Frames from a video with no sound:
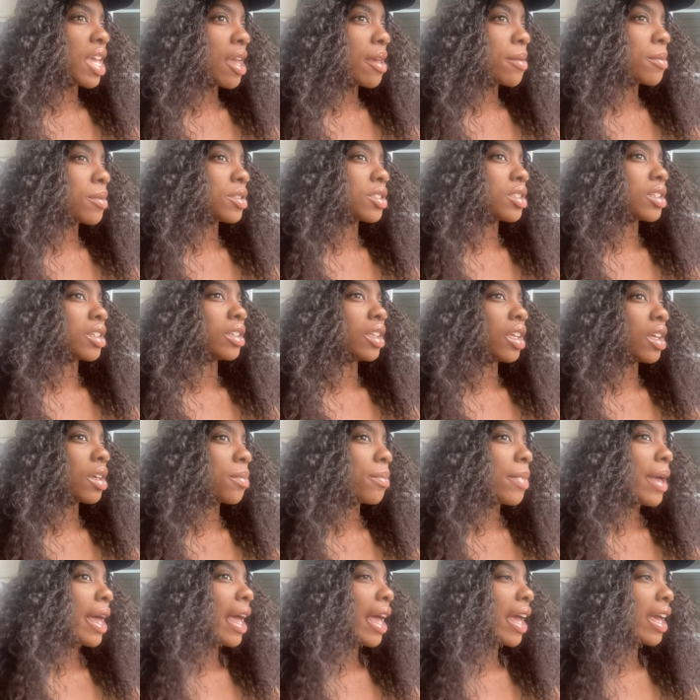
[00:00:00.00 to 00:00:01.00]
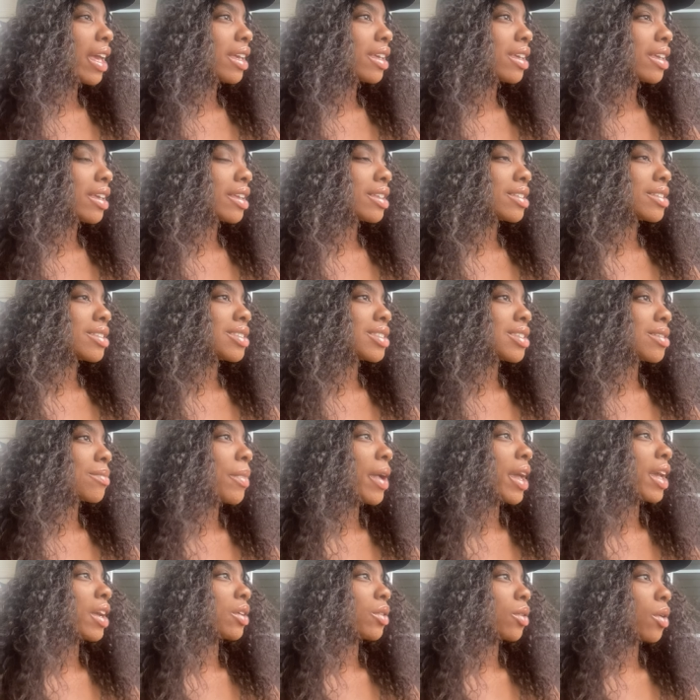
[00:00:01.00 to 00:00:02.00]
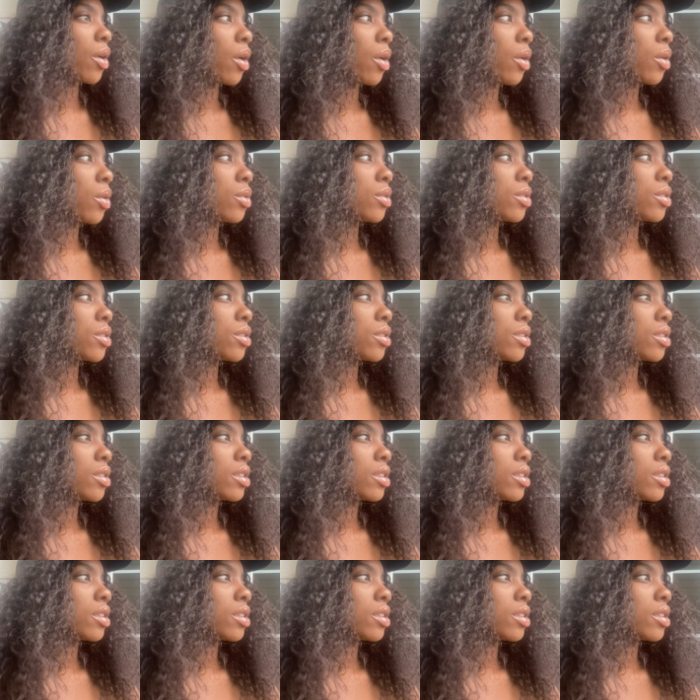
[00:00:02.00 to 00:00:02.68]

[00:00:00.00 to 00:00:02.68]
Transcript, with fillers: able to look back and see my growth.